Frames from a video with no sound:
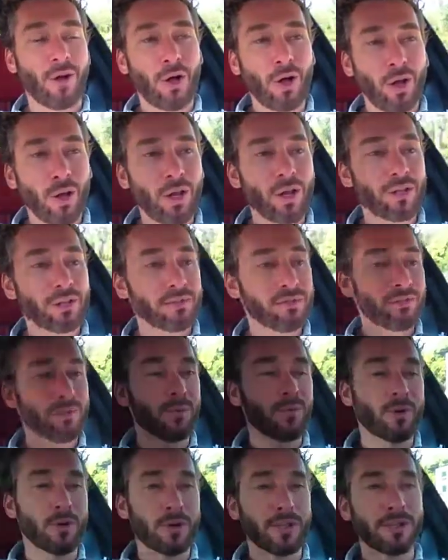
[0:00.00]
all of the
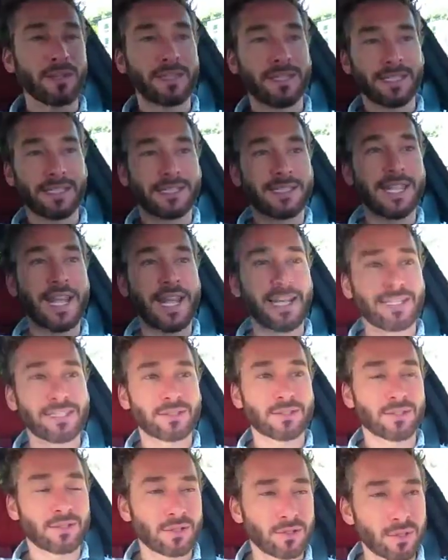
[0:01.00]
work that it
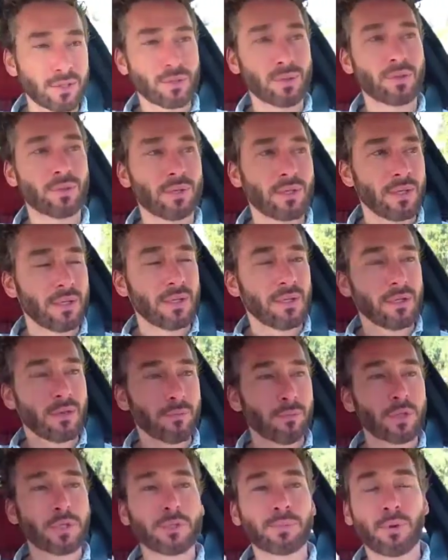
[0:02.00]
takes to
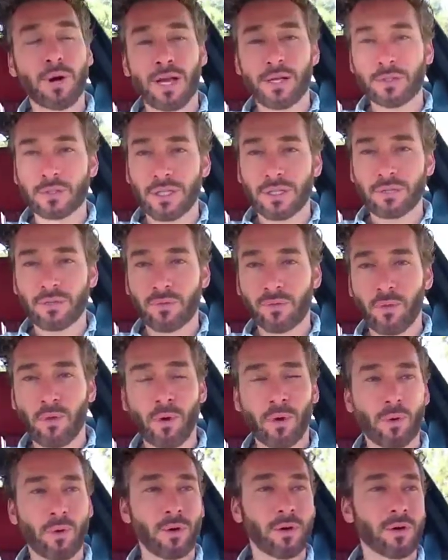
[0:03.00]
push projects
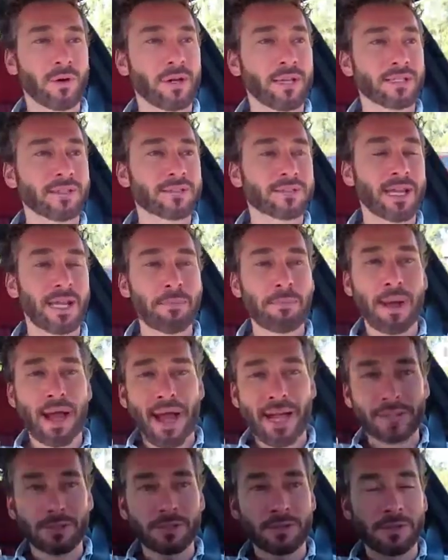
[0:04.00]
forward and stay
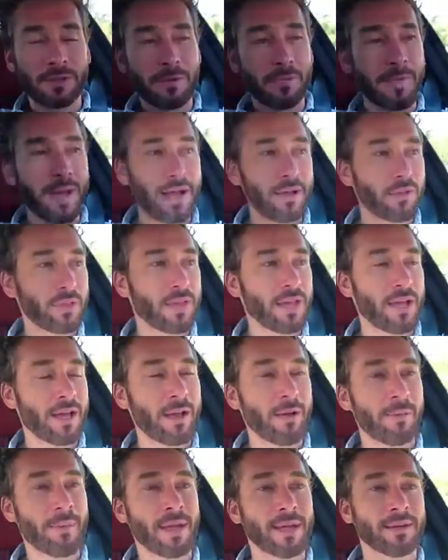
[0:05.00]
passionate about
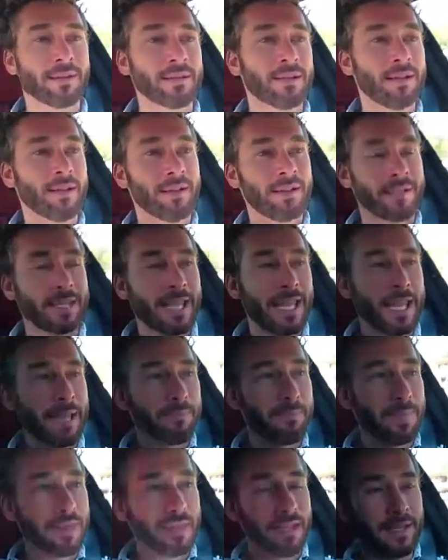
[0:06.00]
them and
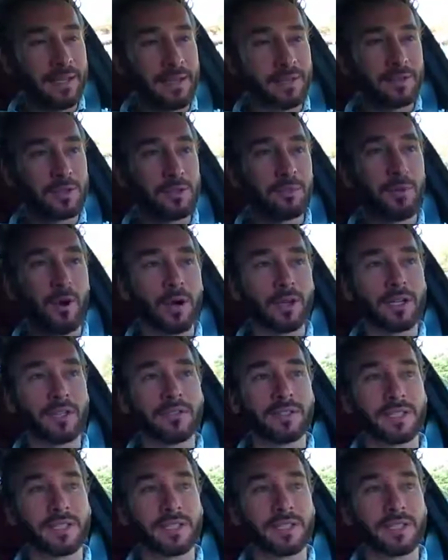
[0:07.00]
keep the spark